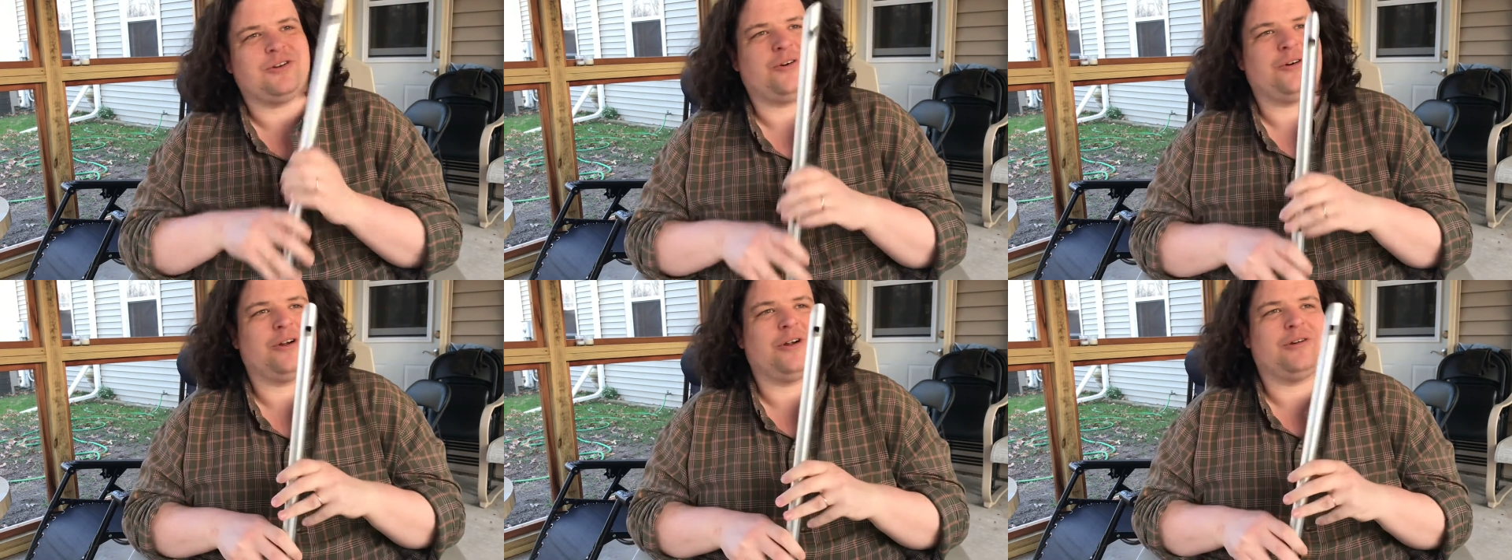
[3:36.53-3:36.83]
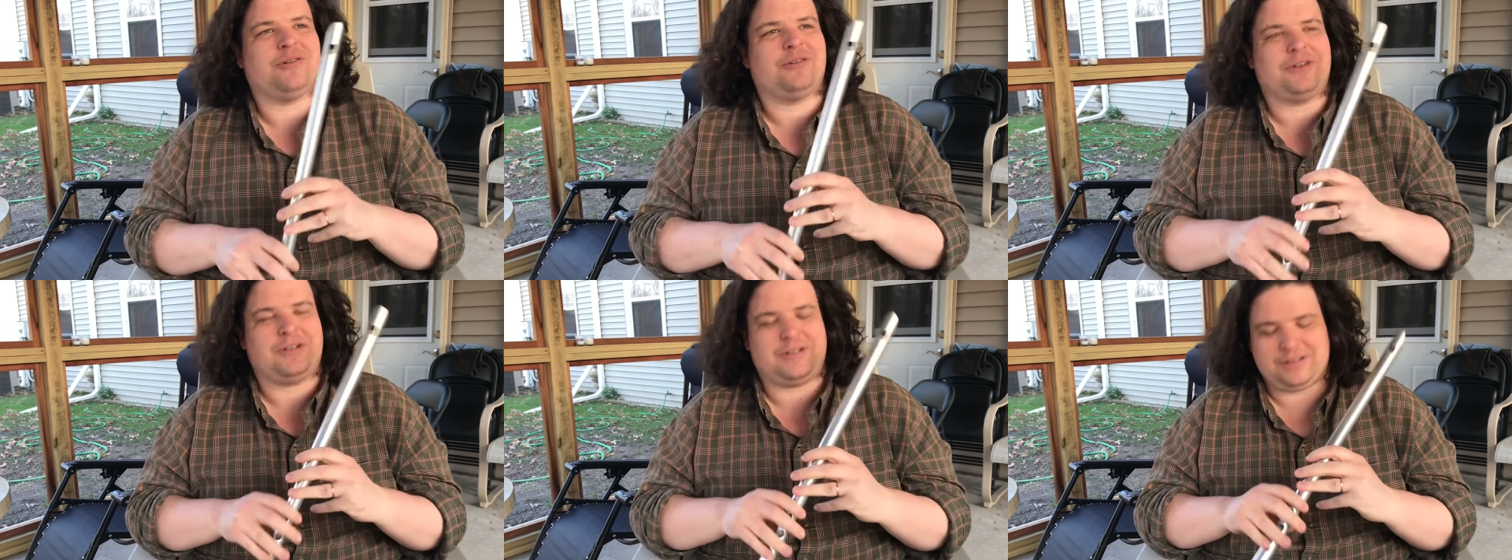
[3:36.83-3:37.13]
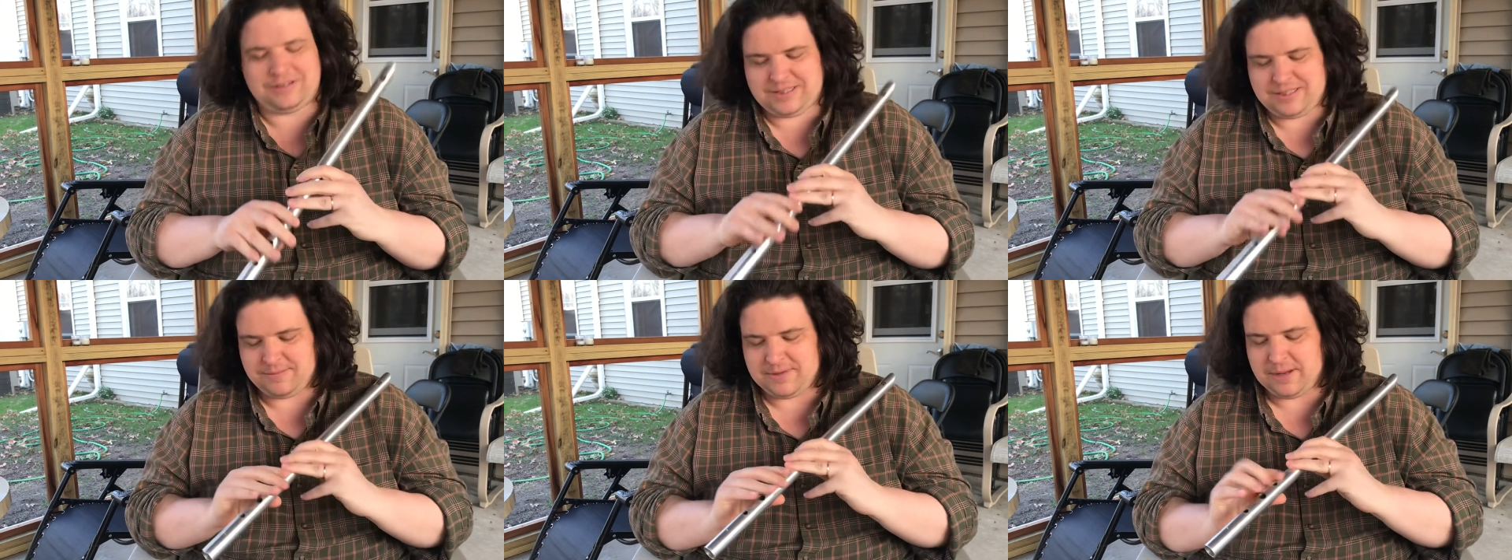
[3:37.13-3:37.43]
or
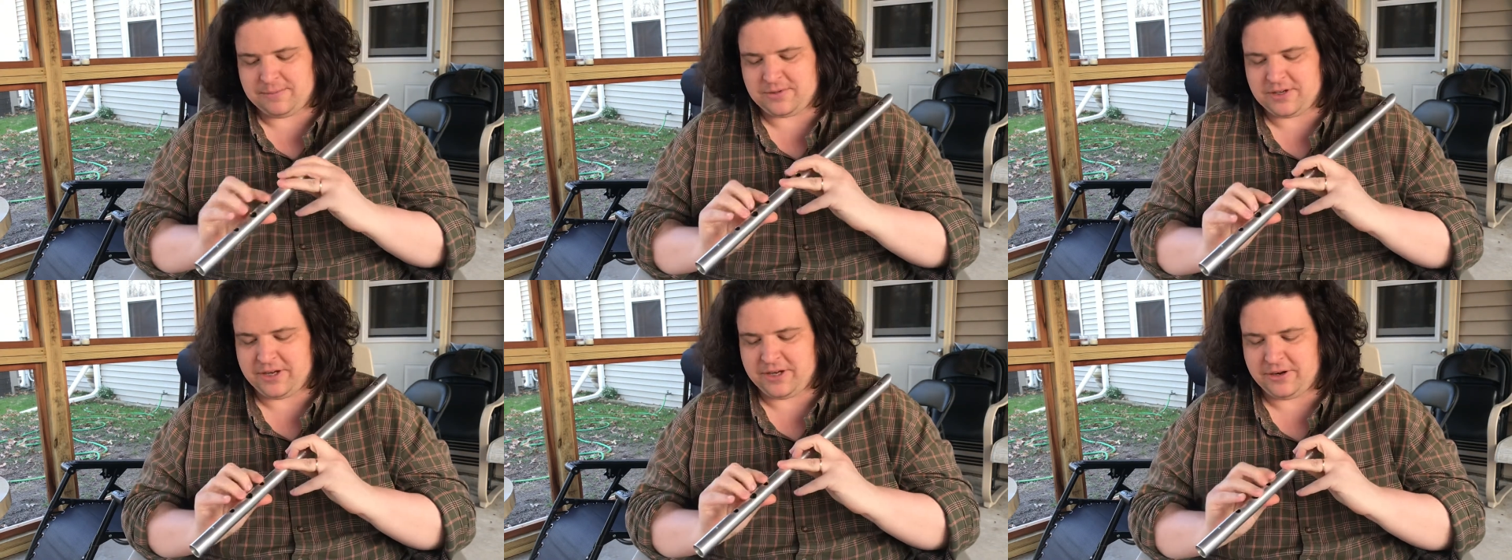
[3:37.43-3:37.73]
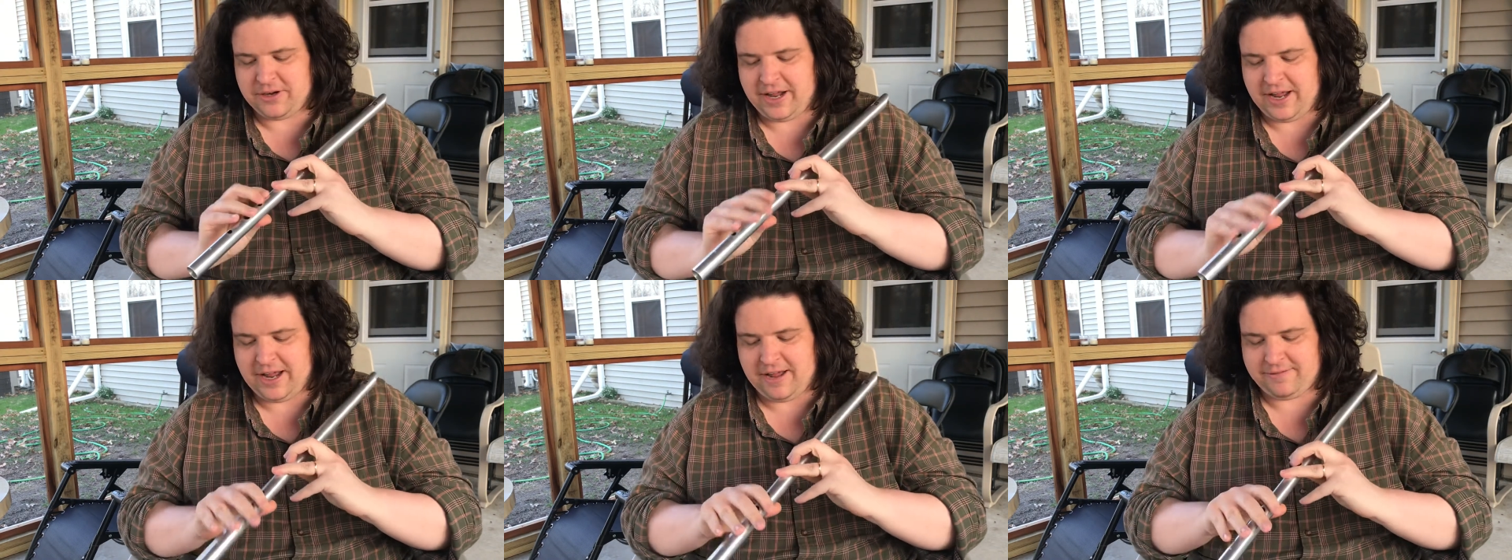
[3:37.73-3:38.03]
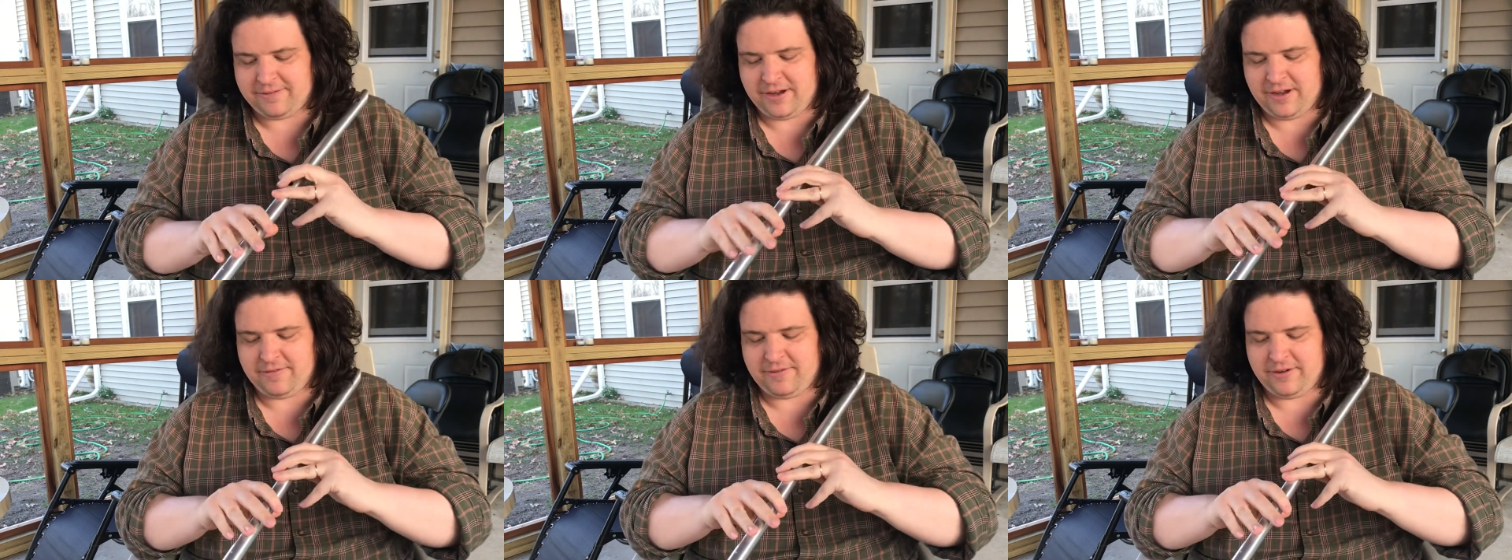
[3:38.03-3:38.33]
sometimes when I go to
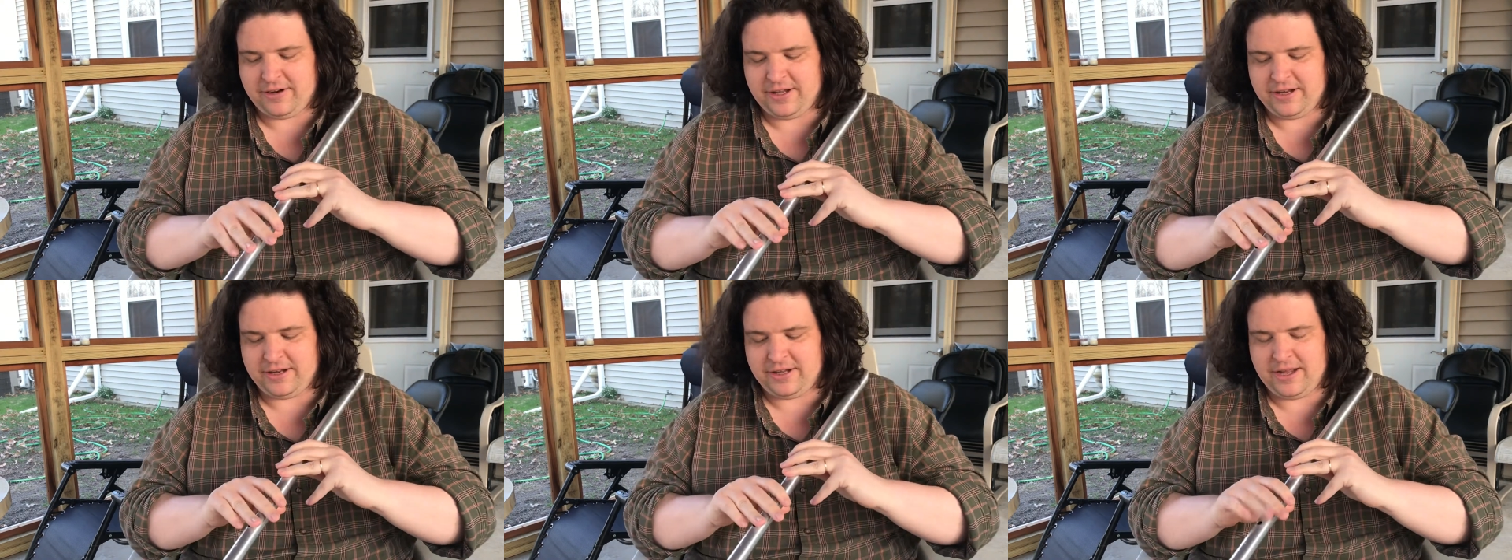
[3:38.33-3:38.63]
half cover it,